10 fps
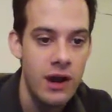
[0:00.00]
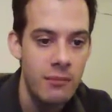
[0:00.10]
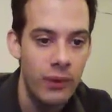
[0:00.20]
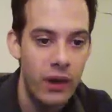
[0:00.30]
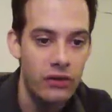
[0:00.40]
but
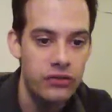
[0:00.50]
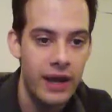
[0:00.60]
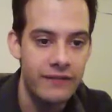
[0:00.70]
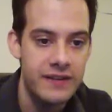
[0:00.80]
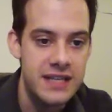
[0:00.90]
we also
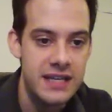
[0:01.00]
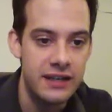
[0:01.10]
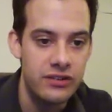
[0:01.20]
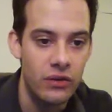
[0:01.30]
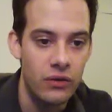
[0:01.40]
have this
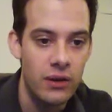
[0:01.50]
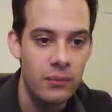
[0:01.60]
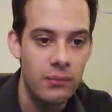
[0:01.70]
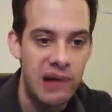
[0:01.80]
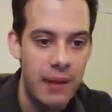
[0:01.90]
additional
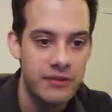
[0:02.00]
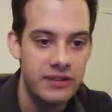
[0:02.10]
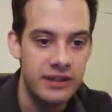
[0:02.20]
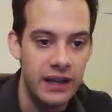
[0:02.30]
primacy